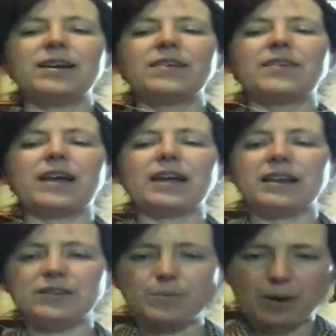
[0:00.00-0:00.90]
There,
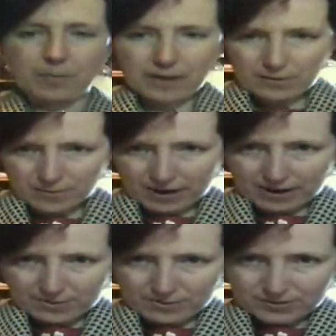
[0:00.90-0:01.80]
let's pop that
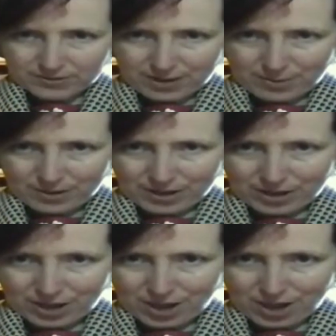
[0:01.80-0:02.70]
round. There we
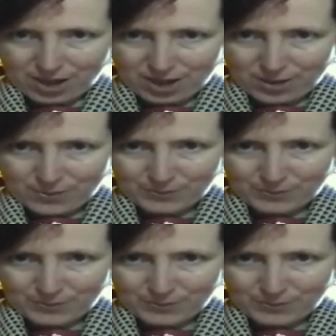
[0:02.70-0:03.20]
go.